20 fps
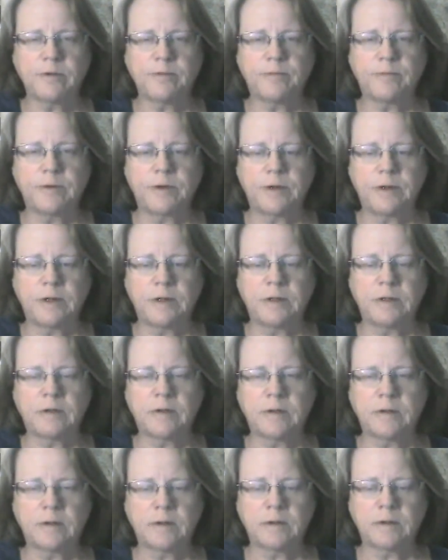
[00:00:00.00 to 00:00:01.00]
fee,
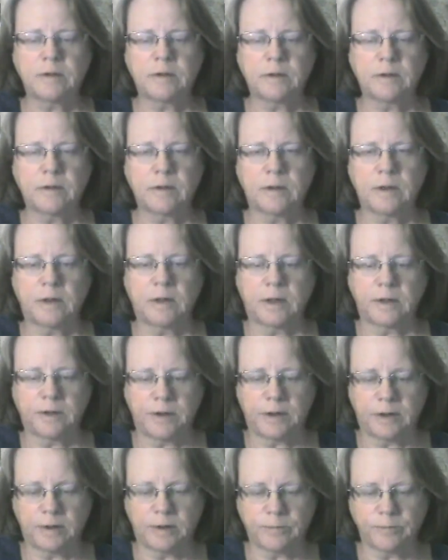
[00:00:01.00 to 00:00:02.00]

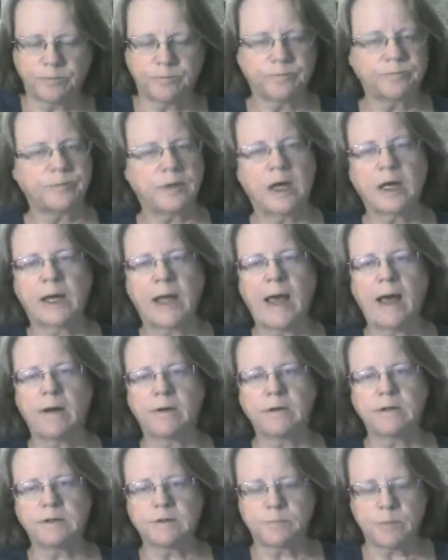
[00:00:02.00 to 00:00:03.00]
their
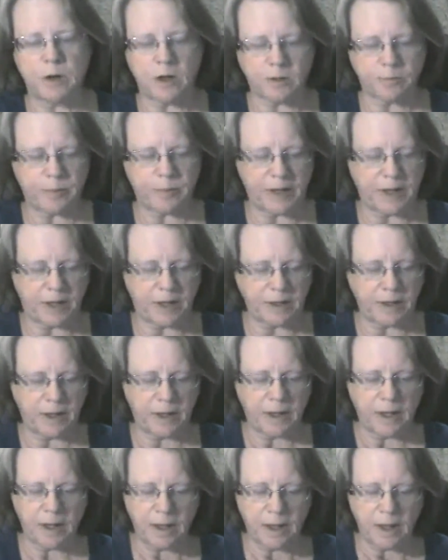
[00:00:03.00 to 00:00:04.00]
account is marked paid,
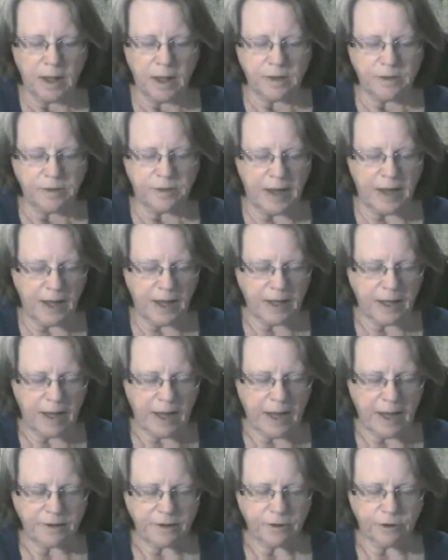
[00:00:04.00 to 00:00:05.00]
they
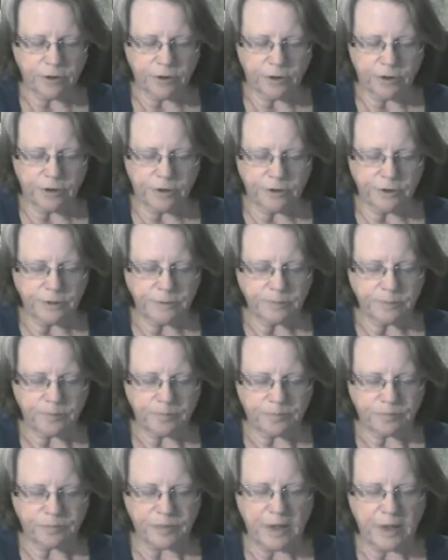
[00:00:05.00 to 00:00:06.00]
can earn,
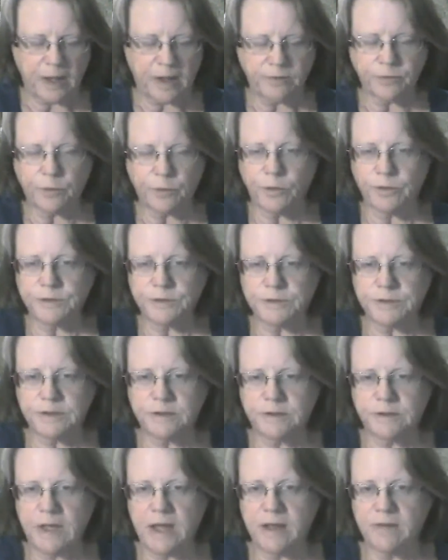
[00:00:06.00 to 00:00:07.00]
and of course
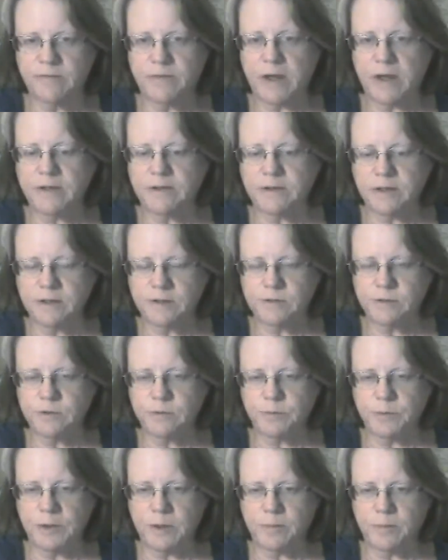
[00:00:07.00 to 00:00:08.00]
they invite these
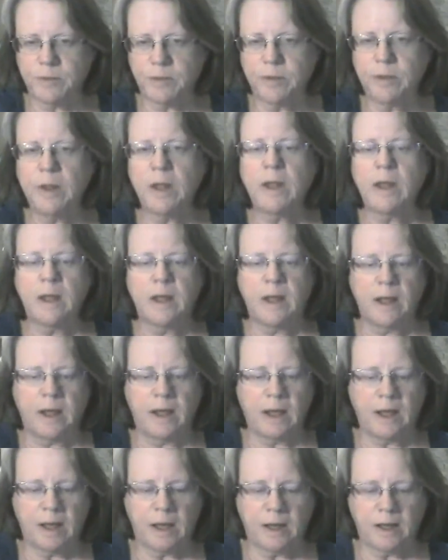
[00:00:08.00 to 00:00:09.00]
2 people,
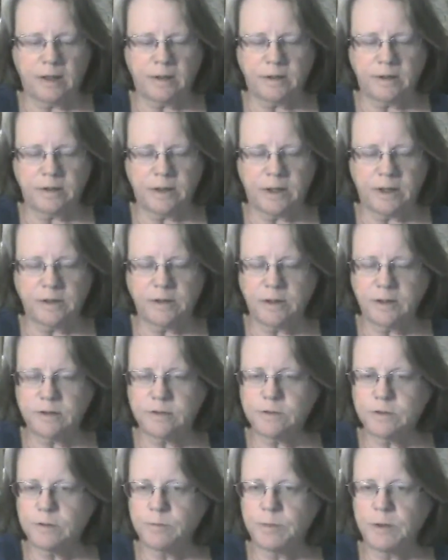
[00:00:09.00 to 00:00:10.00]
and
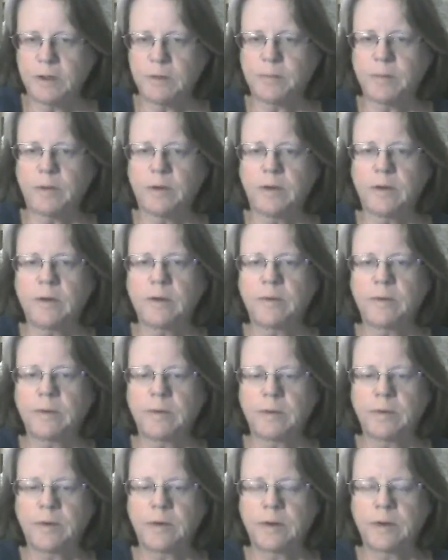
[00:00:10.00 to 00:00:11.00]
these 2 people,
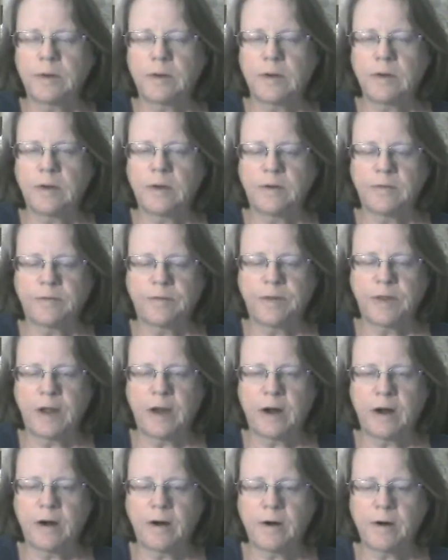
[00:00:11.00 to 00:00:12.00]
if
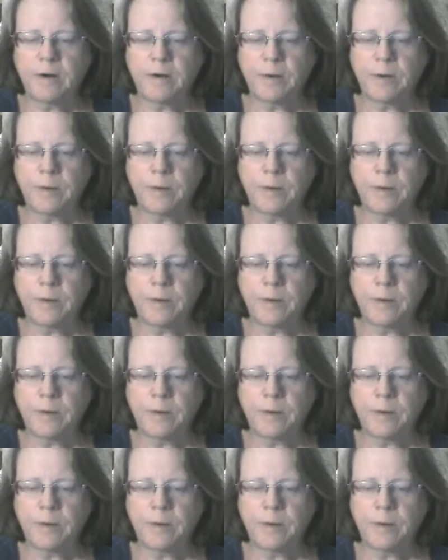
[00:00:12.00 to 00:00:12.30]
they're